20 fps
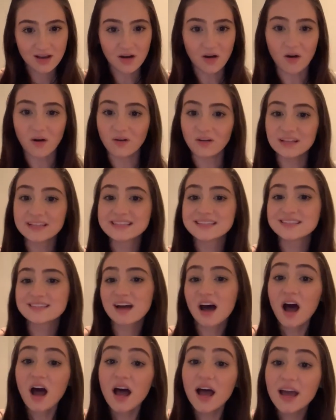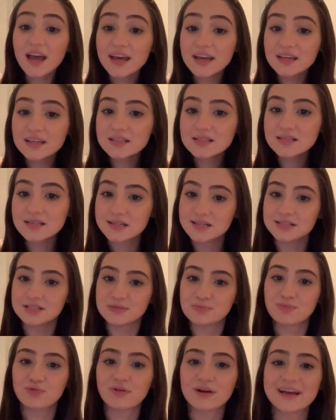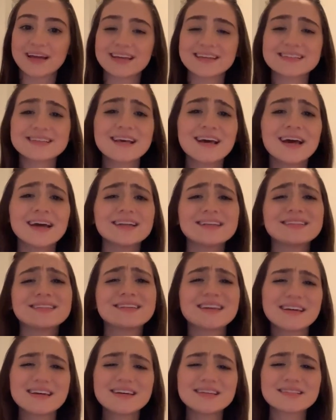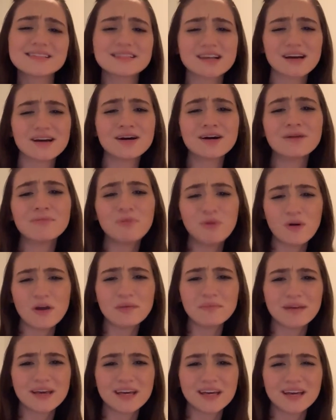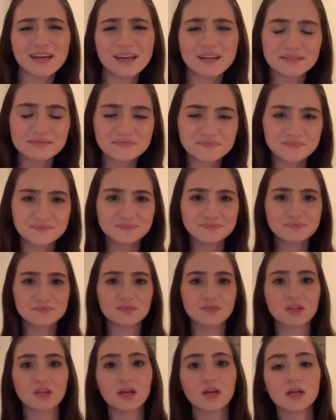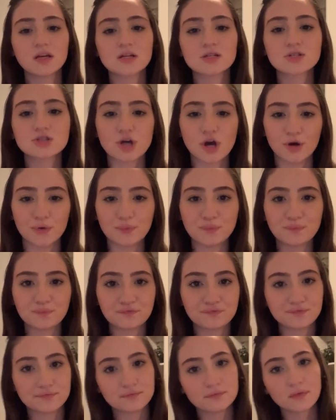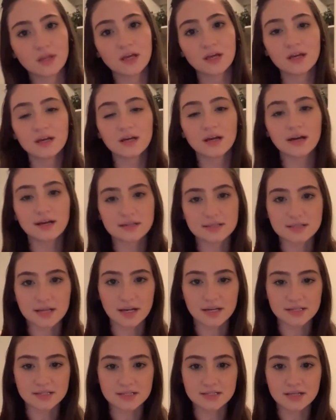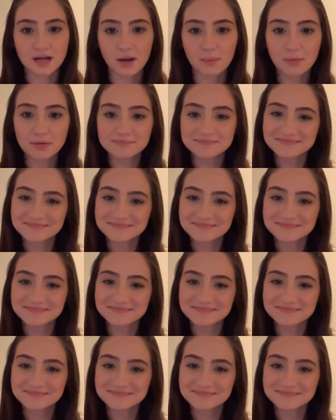All it does is brings disappointment. So, I decided to stop.